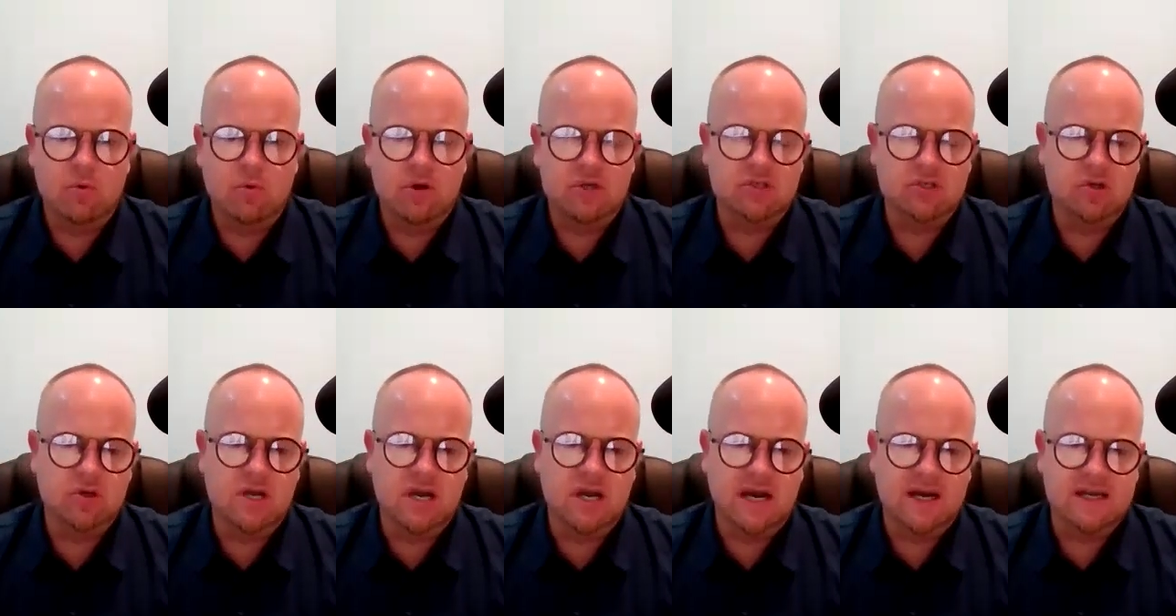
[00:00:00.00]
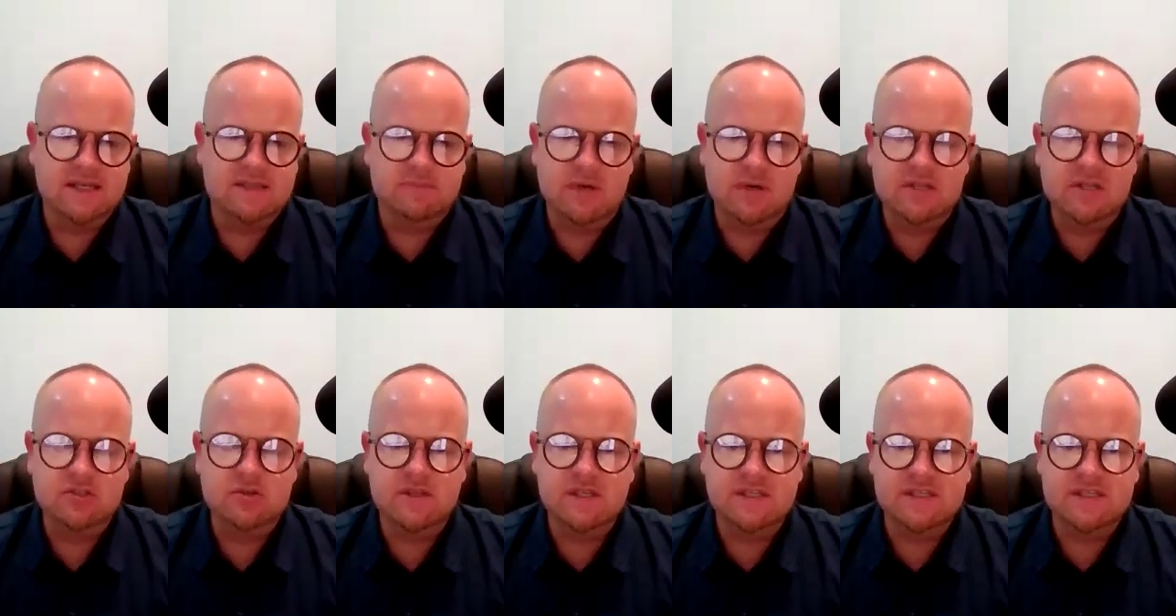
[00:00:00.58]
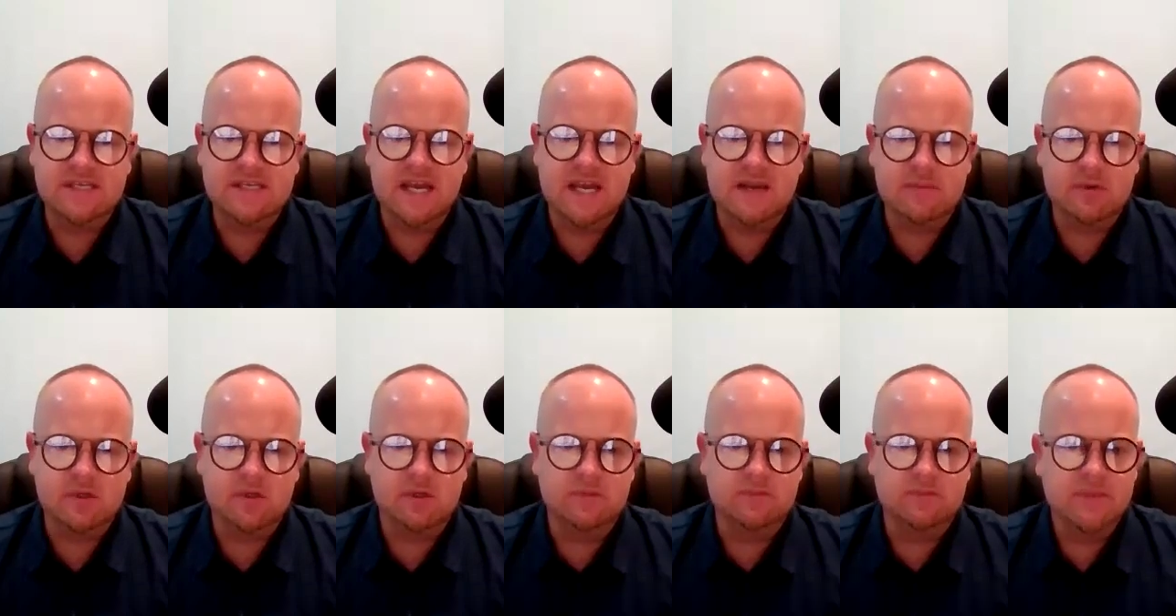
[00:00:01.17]
what you guys bring to the
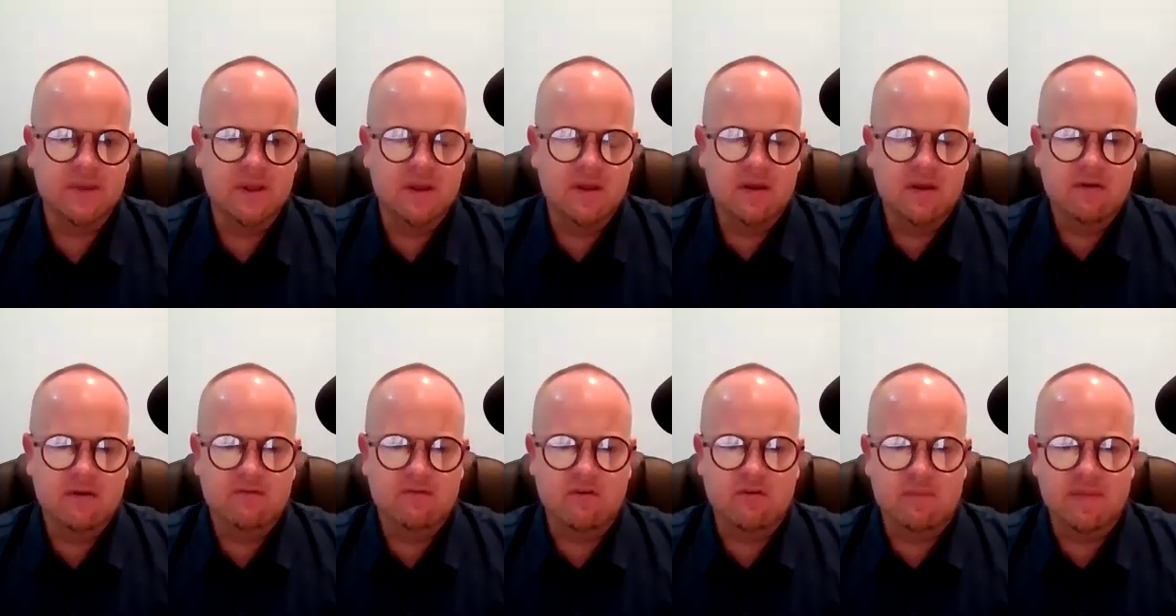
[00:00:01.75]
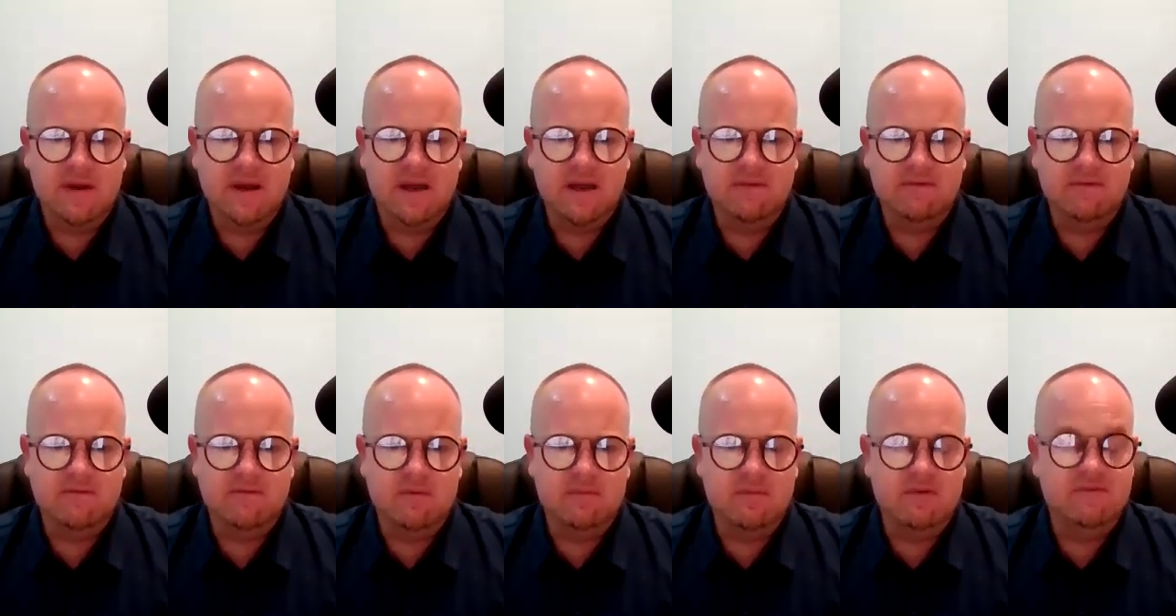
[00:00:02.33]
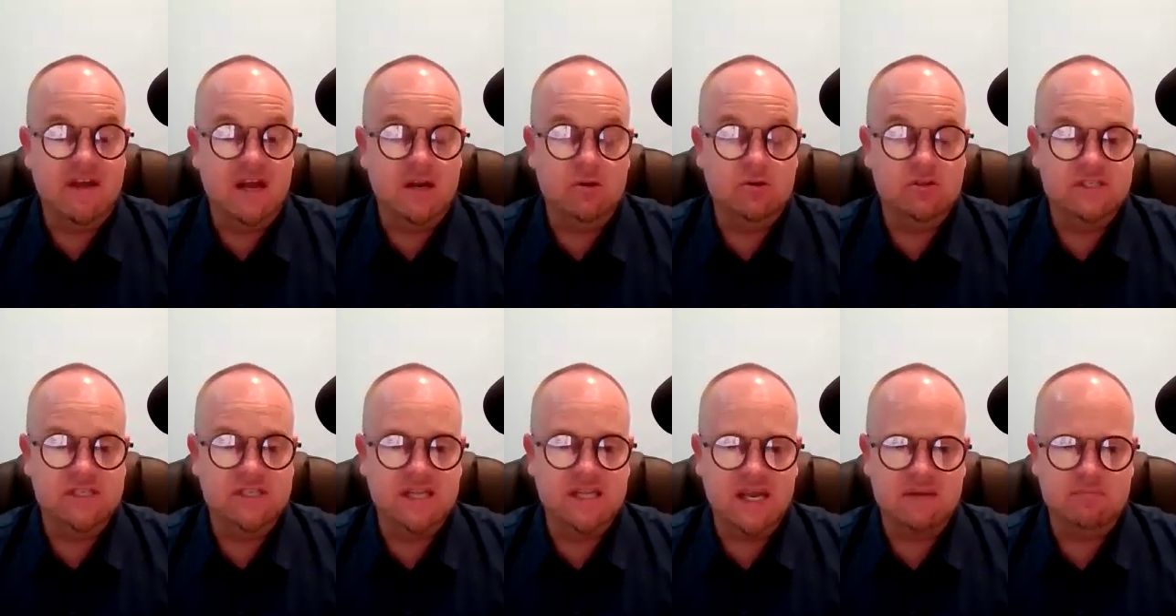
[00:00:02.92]
table from a
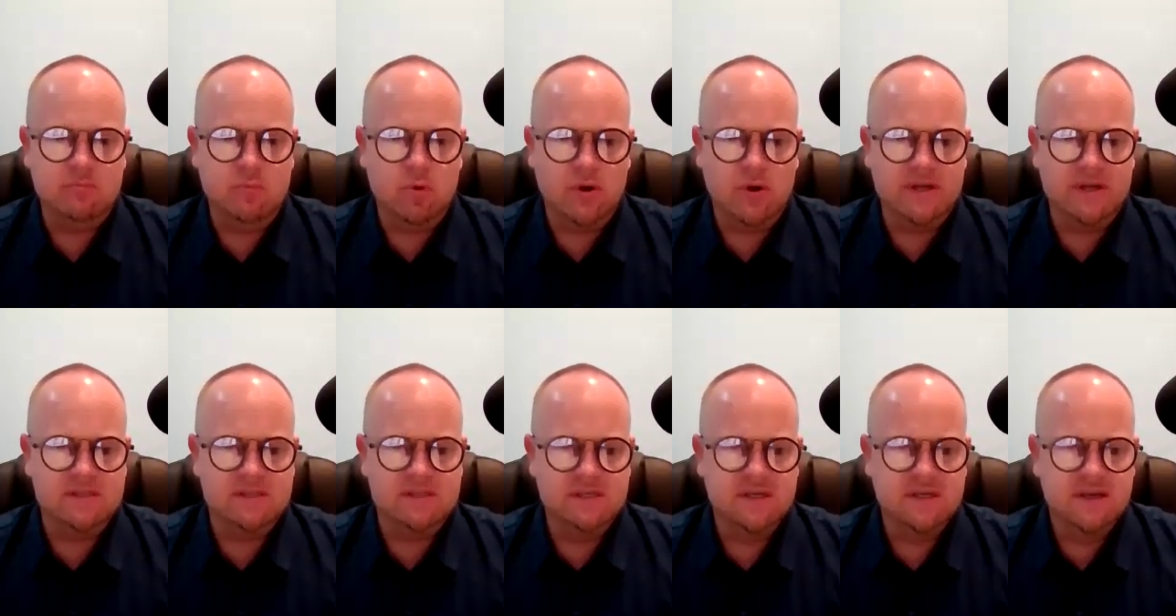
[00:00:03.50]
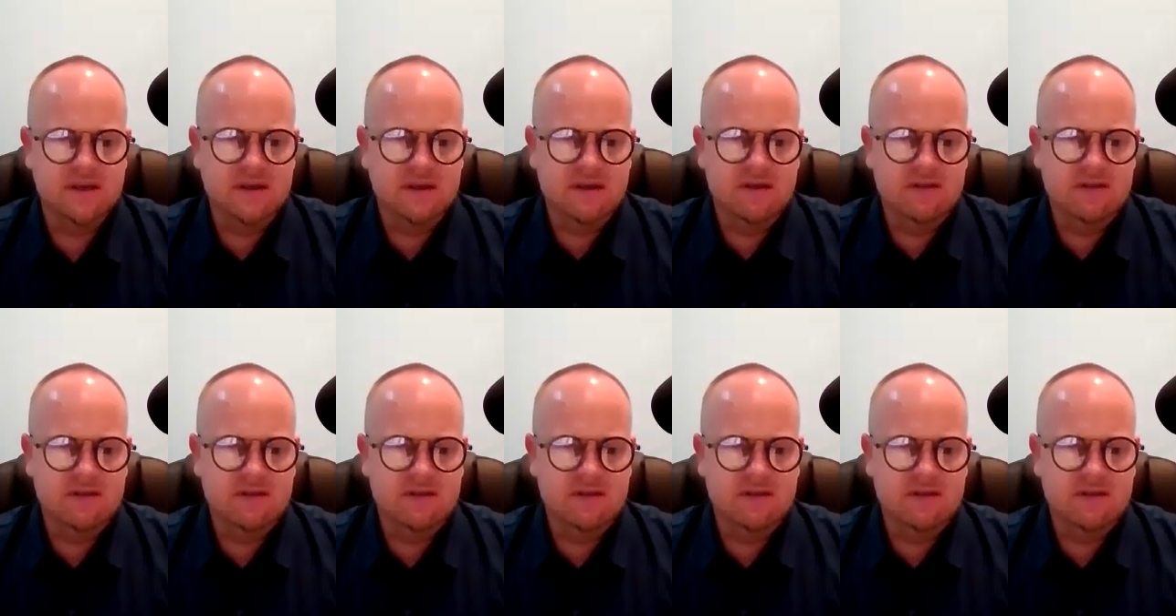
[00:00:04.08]
value standpoint.